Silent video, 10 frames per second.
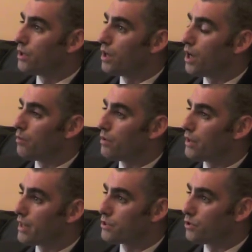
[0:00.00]
and
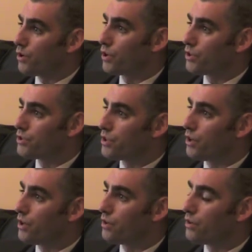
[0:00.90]
that's not a good
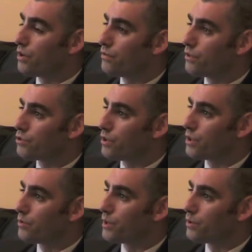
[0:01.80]
start if you're trying
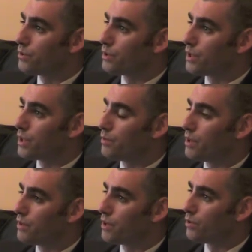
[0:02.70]
to build a committee
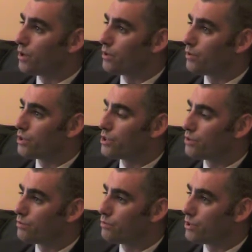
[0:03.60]
of inquiry
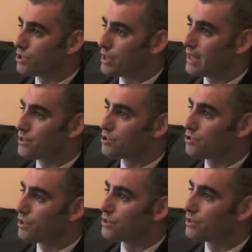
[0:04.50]
which needs
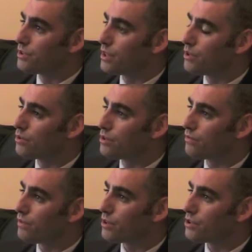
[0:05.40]
trust in order to
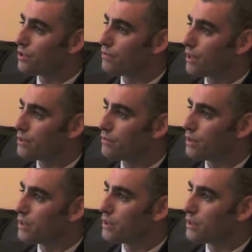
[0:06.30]
function effectively.